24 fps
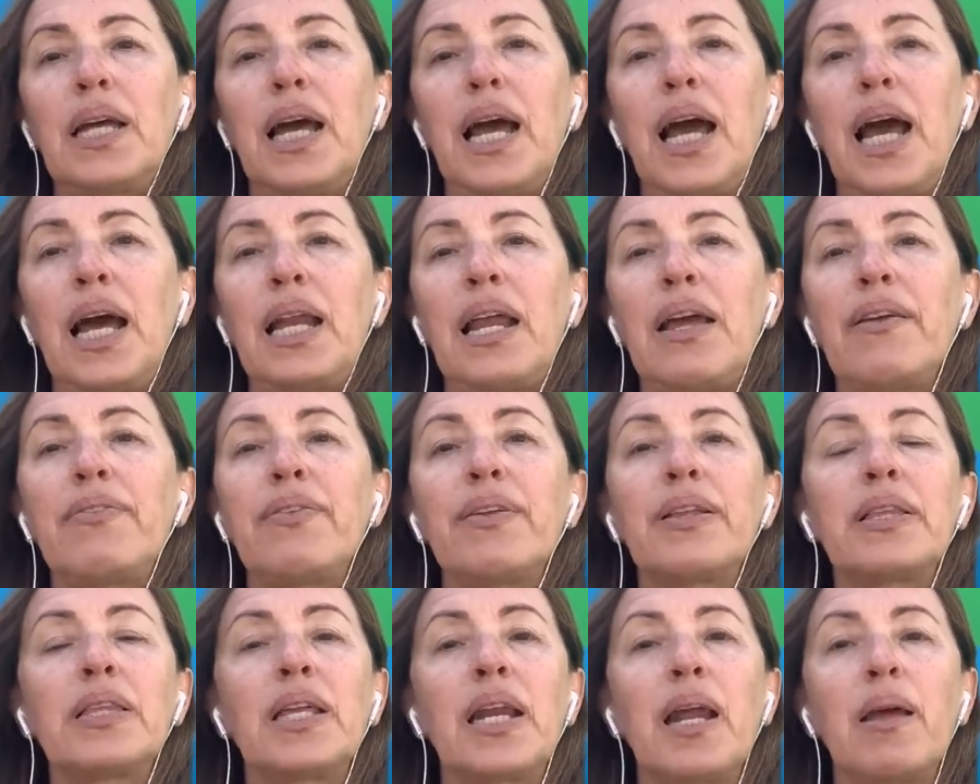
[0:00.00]
and I feel
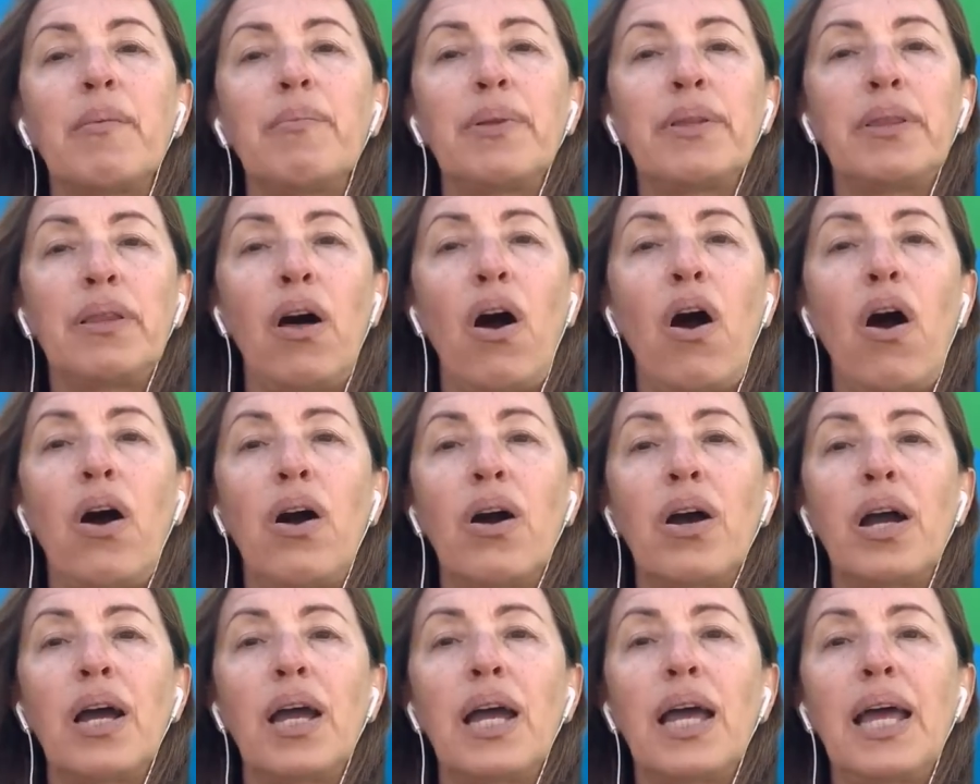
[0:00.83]
that I
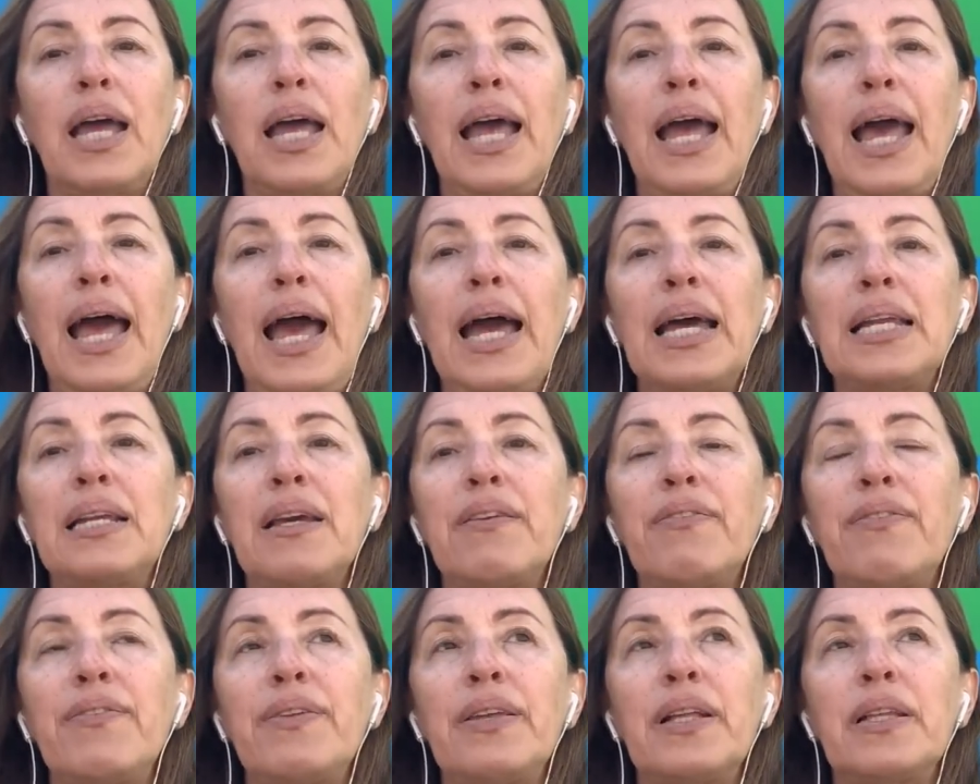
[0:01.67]
belong, and I
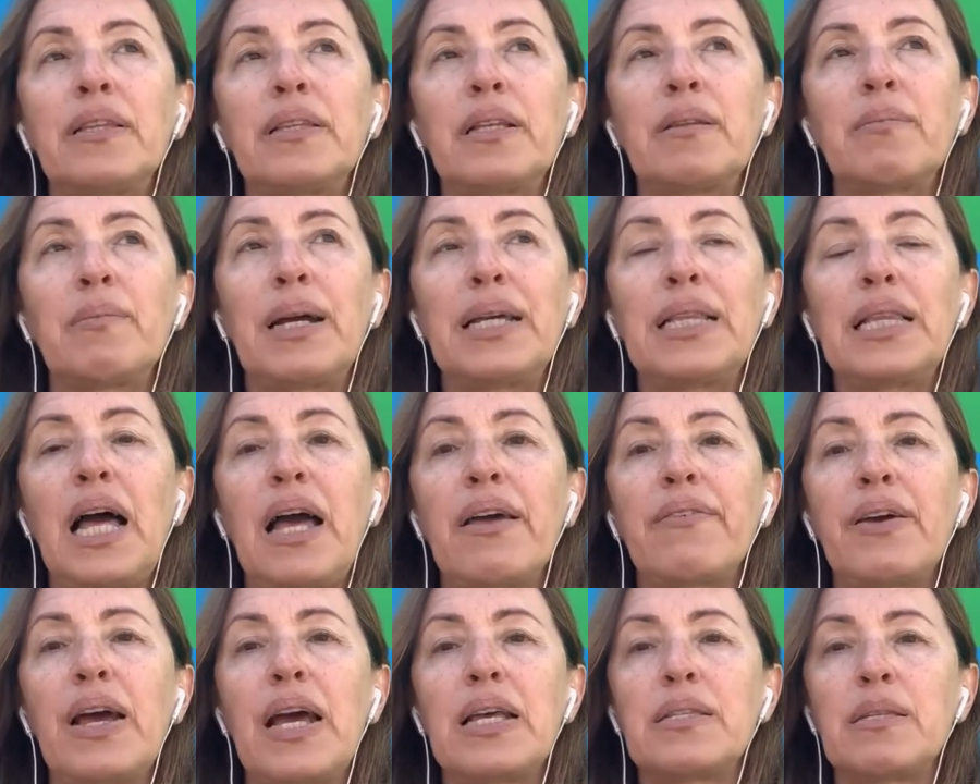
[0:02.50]
feel that my life
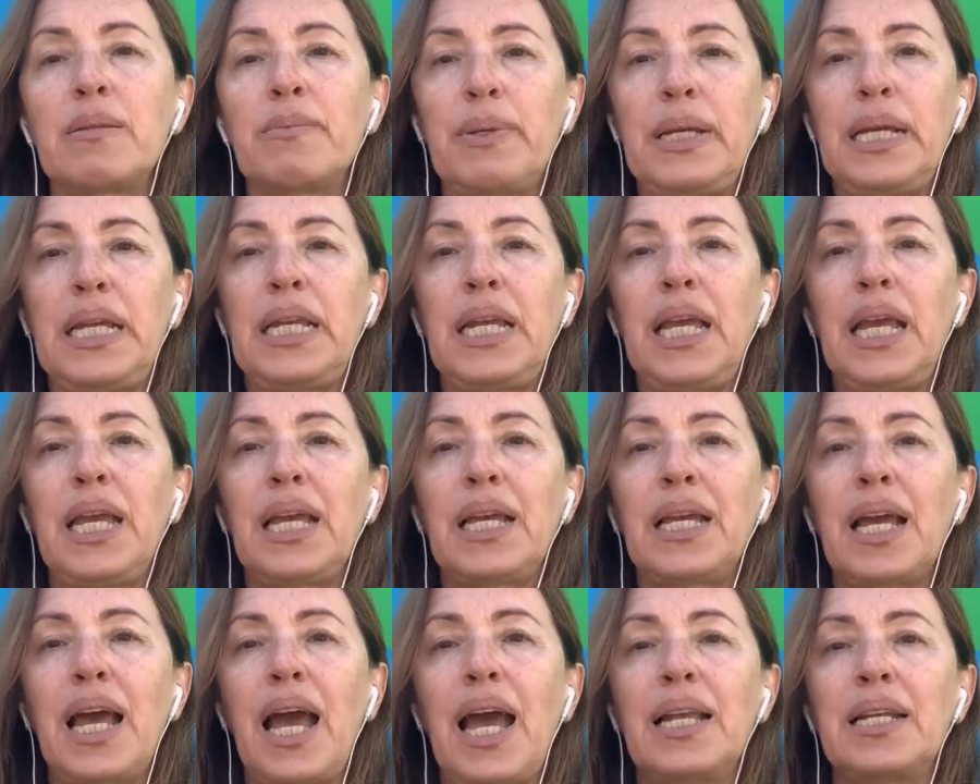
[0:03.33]
has
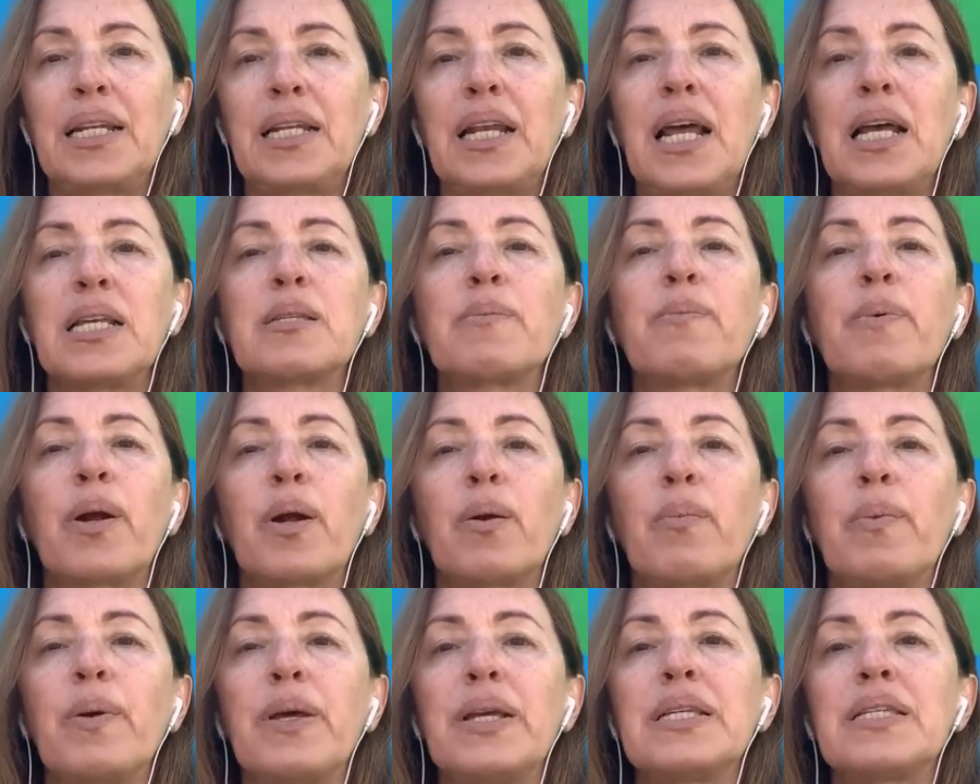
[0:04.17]
meaning and it has
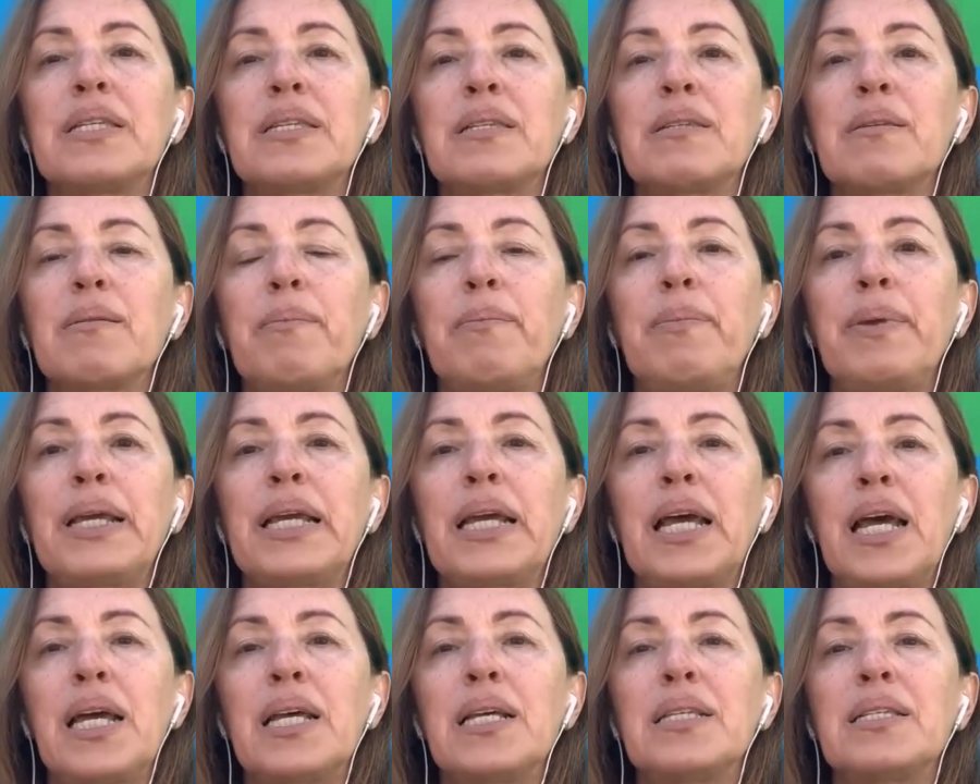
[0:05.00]
purpose
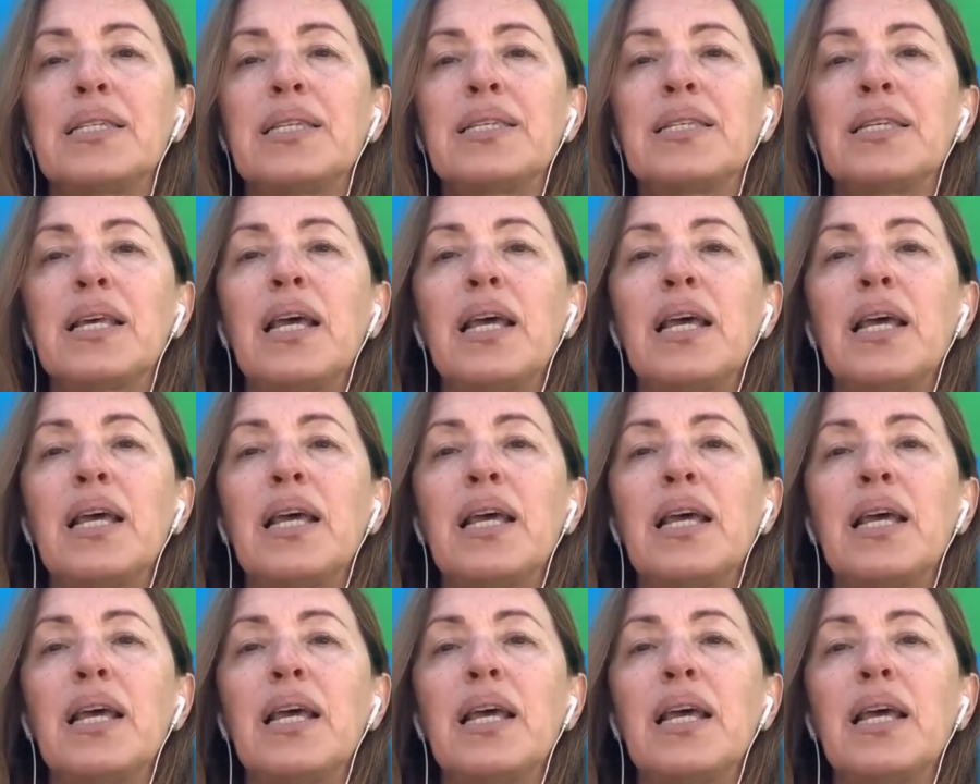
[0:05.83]
because